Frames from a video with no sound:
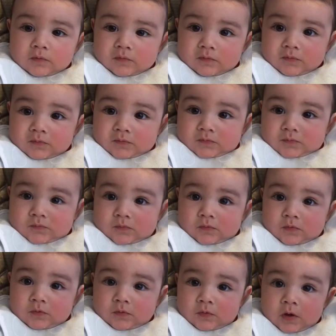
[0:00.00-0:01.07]
He says,
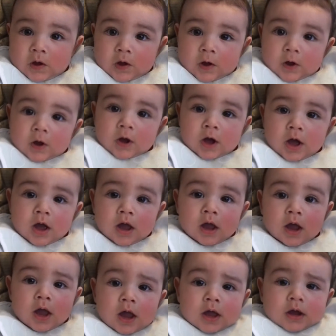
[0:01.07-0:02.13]
that's right. At least I'm
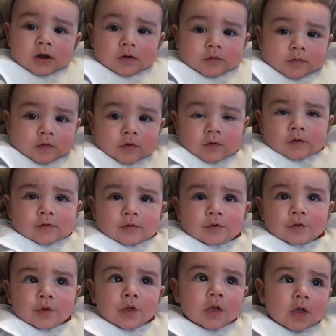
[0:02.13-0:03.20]
not making faces
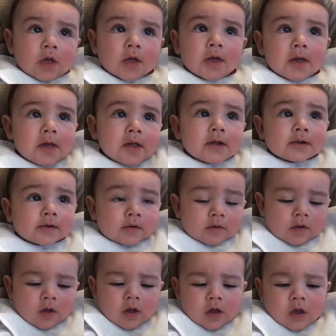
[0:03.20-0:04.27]
anymore.
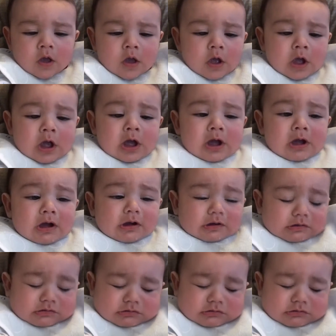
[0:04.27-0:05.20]
At least not yet.